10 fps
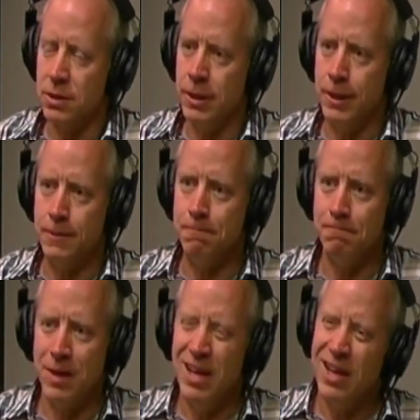
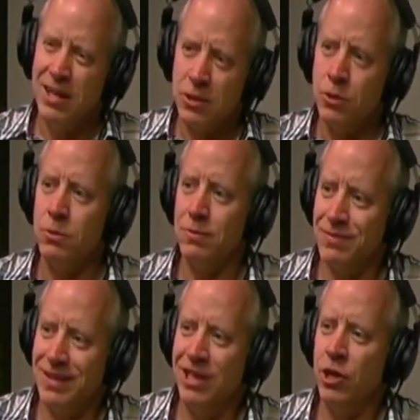And so,
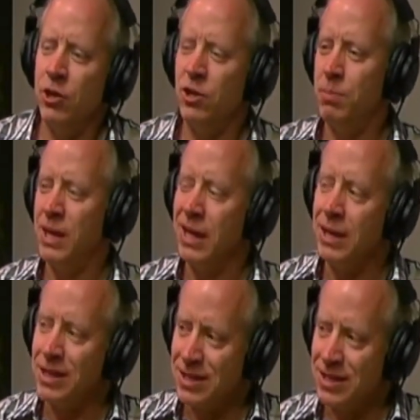you begin
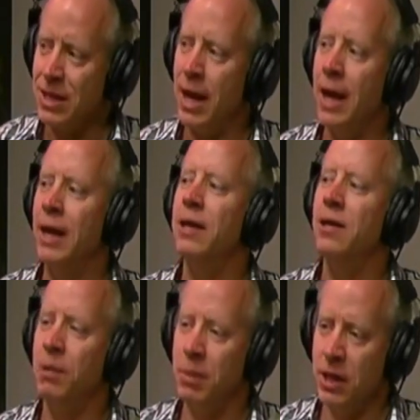to say
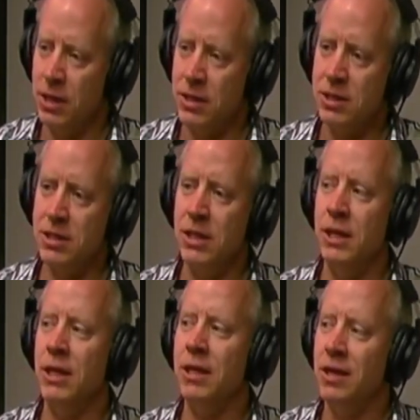and begin to
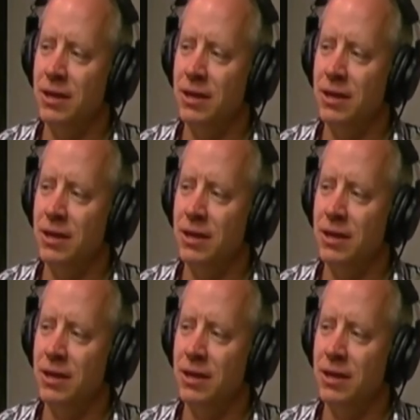see,